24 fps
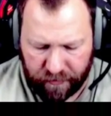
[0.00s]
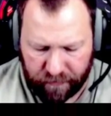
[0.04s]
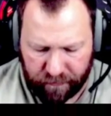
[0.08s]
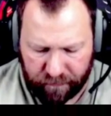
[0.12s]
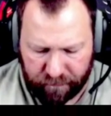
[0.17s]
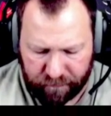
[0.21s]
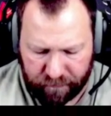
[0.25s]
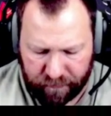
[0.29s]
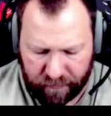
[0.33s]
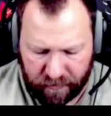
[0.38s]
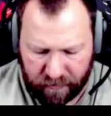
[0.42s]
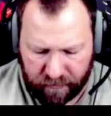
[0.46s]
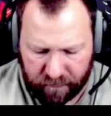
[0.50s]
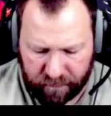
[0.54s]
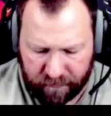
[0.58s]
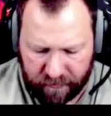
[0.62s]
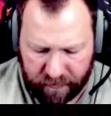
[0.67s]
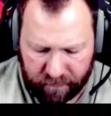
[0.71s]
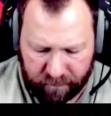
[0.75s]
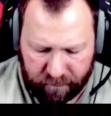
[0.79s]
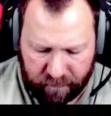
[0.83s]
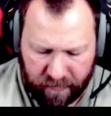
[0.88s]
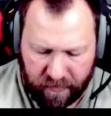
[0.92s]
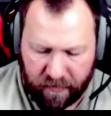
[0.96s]
ahead and pop
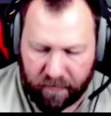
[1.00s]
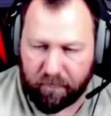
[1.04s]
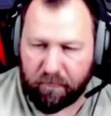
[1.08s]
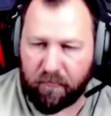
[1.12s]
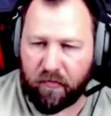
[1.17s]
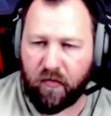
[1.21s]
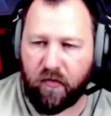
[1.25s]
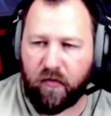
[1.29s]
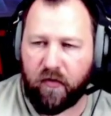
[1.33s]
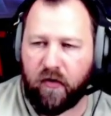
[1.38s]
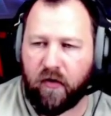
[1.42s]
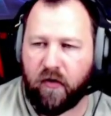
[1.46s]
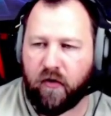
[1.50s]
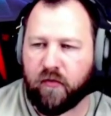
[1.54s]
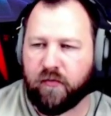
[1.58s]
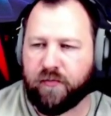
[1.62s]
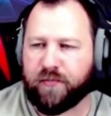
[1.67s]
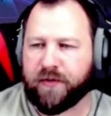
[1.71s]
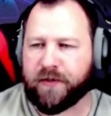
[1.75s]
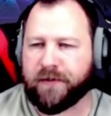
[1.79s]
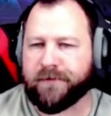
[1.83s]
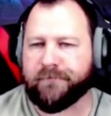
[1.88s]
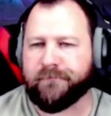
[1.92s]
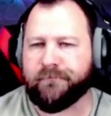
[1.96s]
that bad boy
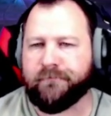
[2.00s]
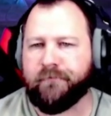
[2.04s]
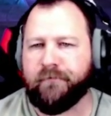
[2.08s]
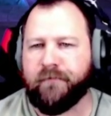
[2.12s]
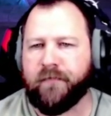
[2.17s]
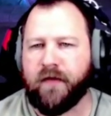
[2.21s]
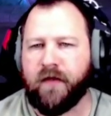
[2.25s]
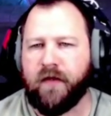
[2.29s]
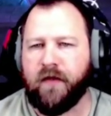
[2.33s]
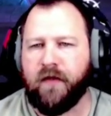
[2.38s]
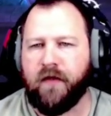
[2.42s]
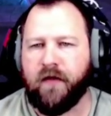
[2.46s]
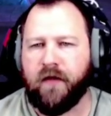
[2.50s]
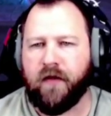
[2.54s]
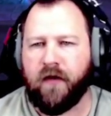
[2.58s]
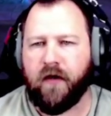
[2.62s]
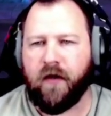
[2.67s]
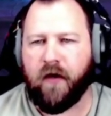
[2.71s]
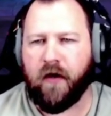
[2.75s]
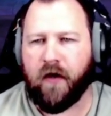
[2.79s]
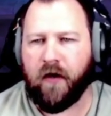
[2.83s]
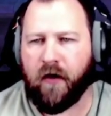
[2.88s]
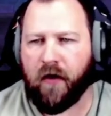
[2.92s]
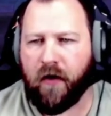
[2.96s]
open.
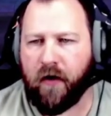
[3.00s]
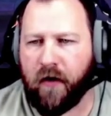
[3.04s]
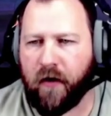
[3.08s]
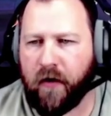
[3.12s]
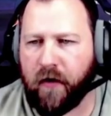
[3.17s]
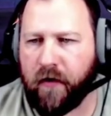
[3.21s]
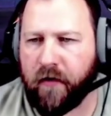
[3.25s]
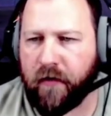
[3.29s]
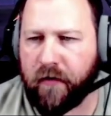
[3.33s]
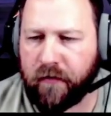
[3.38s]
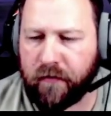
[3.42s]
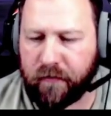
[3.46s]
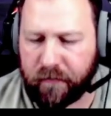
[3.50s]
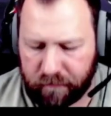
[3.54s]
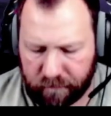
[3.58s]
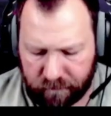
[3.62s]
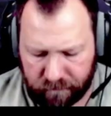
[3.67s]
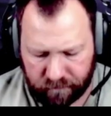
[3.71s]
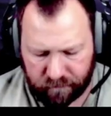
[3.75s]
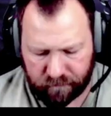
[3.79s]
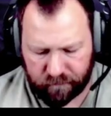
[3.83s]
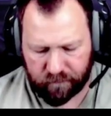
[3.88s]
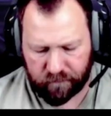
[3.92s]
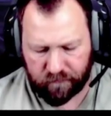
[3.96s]
Uh,
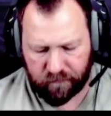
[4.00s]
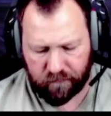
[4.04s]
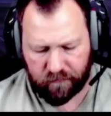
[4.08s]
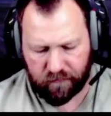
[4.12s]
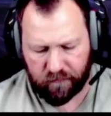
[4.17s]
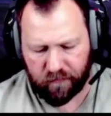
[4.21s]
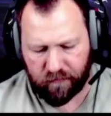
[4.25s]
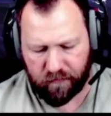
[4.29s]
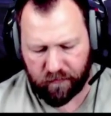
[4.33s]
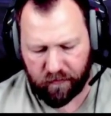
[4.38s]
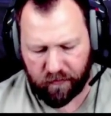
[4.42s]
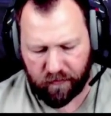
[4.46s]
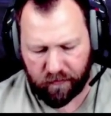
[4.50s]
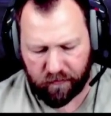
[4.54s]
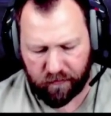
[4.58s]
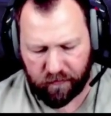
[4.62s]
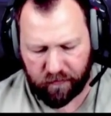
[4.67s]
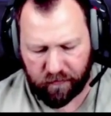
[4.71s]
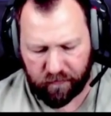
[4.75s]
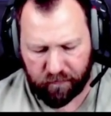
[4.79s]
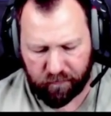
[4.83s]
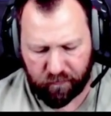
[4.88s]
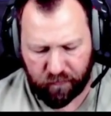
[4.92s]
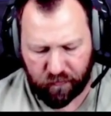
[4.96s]

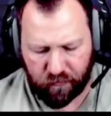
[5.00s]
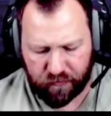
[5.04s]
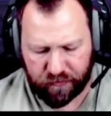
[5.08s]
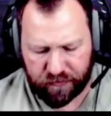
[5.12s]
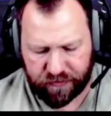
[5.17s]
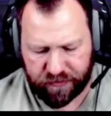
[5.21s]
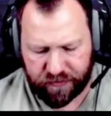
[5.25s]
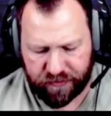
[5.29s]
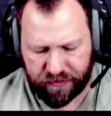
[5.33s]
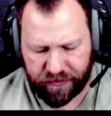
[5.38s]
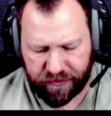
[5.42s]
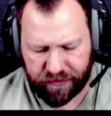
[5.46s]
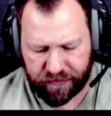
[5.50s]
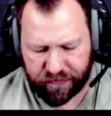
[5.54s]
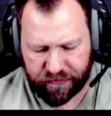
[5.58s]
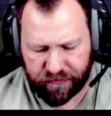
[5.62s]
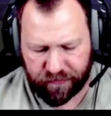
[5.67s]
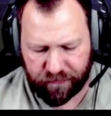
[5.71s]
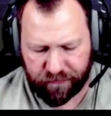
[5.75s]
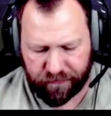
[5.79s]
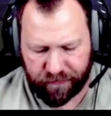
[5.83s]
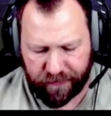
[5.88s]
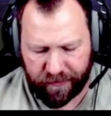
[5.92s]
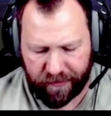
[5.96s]
no, more SIGs
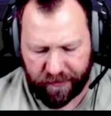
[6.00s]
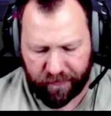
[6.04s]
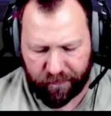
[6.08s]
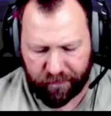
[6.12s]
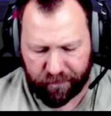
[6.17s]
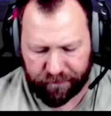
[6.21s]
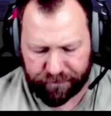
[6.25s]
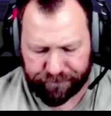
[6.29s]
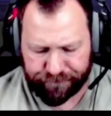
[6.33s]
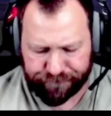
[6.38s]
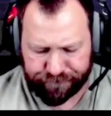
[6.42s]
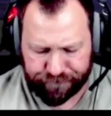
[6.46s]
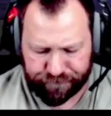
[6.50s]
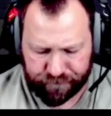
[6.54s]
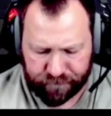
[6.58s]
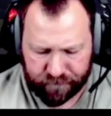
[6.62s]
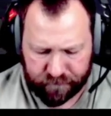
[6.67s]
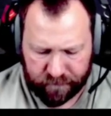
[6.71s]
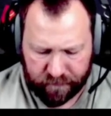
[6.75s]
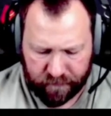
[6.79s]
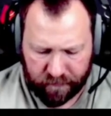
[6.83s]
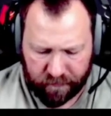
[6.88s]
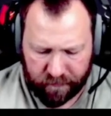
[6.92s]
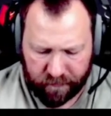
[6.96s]
on that one.
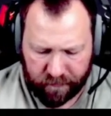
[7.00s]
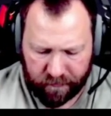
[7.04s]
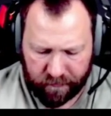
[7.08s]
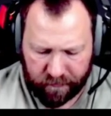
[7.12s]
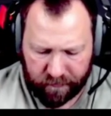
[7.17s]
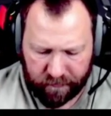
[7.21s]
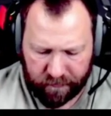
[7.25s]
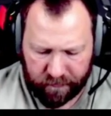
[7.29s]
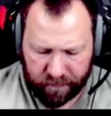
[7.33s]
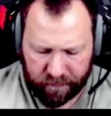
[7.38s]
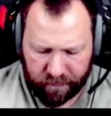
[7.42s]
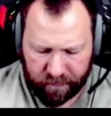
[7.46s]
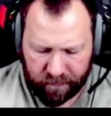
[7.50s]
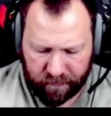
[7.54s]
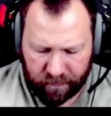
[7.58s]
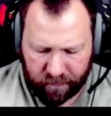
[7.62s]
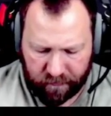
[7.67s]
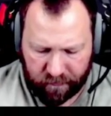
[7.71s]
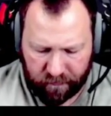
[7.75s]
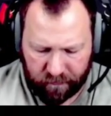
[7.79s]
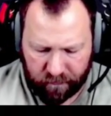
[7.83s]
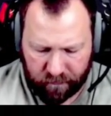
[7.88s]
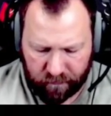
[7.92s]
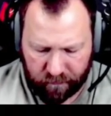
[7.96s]

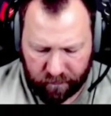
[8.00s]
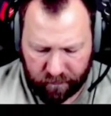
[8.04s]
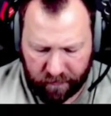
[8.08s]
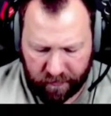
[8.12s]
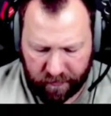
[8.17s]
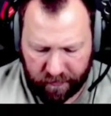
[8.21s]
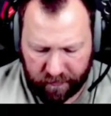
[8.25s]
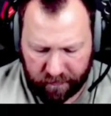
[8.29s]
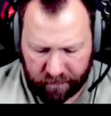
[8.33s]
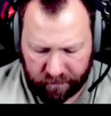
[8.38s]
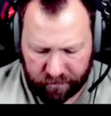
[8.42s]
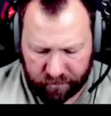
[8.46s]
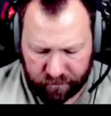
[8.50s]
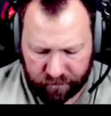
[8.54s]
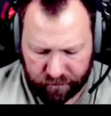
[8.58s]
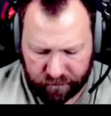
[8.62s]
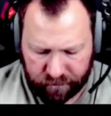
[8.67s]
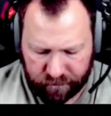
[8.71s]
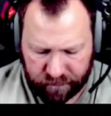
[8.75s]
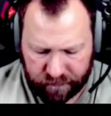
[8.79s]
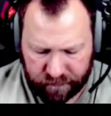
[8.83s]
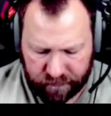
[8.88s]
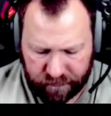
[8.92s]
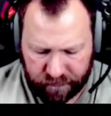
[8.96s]
All right,
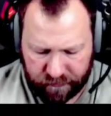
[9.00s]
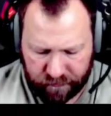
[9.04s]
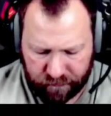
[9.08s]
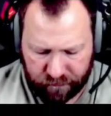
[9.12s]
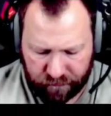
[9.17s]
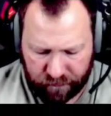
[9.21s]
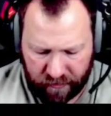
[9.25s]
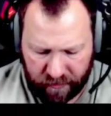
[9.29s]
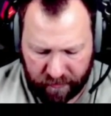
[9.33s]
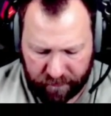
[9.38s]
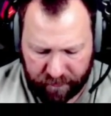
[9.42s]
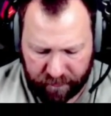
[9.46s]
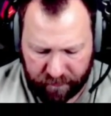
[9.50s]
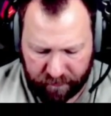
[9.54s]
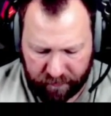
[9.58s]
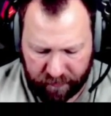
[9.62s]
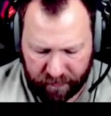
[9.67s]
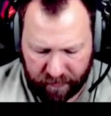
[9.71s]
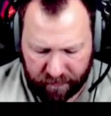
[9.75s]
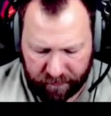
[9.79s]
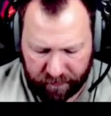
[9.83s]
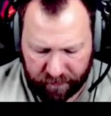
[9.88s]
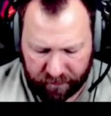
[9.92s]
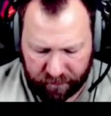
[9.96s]
still rapid
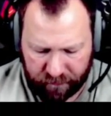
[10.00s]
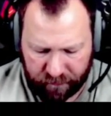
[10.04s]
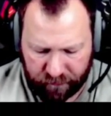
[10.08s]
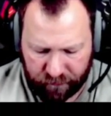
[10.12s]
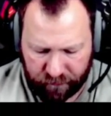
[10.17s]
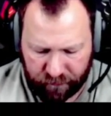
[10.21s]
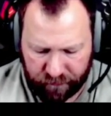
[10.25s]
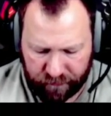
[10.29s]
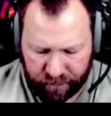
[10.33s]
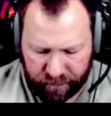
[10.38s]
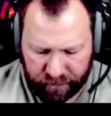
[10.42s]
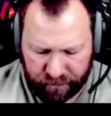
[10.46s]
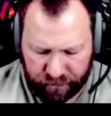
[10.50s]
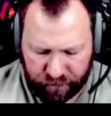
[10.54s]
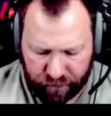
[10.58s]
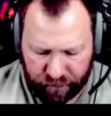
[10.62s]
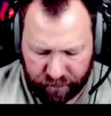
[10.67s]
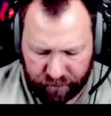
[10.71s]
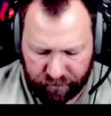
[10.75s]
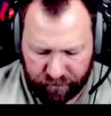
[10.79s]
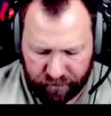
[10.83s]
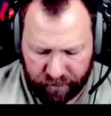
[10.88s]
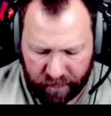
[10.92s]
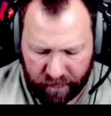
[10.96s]
popping through this.
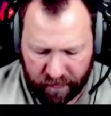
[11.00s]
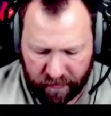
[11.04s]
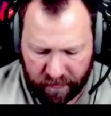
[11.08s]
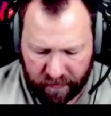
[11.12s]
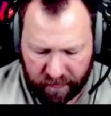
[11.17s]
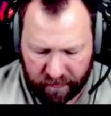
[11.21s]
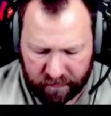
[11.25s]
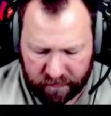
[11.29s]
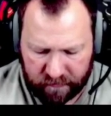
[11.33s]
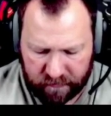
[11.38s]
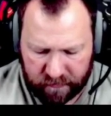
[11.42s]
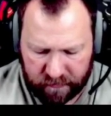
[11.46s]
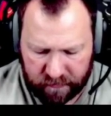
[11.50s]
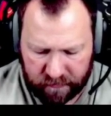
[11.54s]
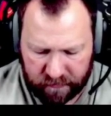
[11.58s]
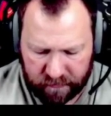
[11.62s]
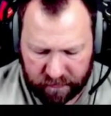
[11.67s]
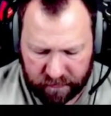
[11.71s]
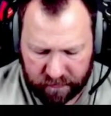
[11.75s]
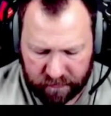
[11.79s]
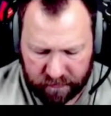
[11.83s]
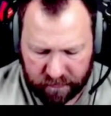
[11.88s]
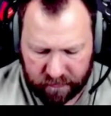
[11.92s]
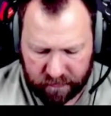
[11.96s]
We've got,
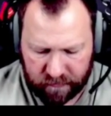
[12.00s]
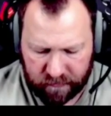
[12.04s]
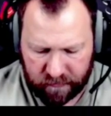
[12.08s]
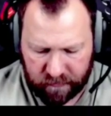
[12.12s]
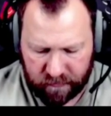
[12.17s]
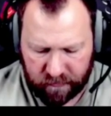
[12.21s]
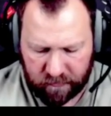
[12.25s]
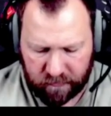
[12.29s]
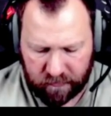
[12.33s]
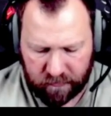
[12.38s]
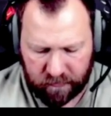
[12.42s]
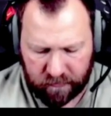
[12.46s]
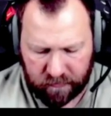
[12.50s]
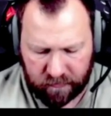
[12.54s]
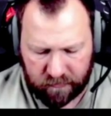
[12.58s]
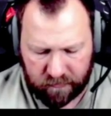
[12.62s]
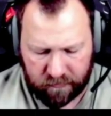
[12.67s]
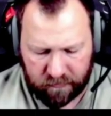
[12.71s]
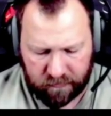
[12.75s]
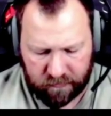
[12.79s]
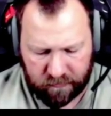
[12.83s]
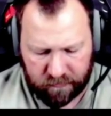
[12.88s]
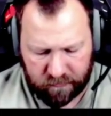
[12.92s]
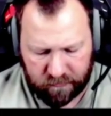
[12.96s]

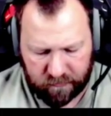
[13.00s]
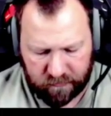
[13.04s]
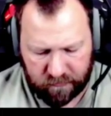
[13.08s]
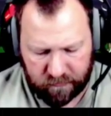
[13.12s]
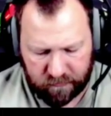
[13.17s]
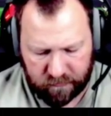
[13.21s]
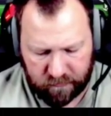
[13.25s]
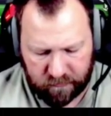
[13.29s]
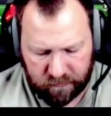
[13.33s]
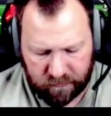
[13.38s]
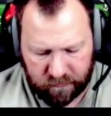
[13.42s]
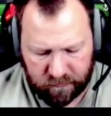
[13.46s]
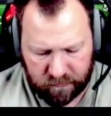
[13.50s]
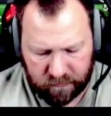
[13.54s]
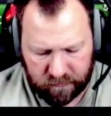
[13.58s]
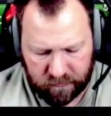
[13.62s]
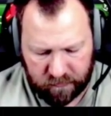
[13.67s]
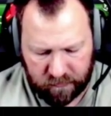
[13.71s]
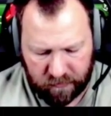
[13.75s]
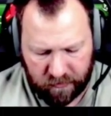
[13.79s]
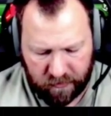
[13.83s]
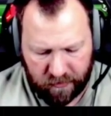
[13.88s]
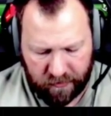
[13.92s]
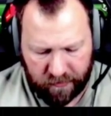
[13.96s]
uh,
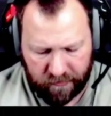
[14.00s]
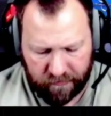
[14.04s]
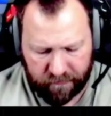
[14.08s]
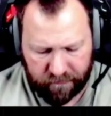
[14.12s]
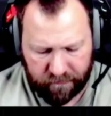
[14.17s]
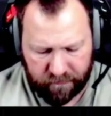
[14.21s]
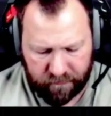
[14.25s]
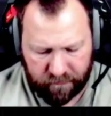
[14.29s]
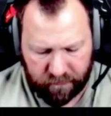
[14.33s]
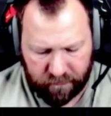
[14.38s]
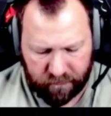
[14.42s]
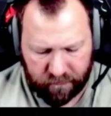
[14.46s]
looks like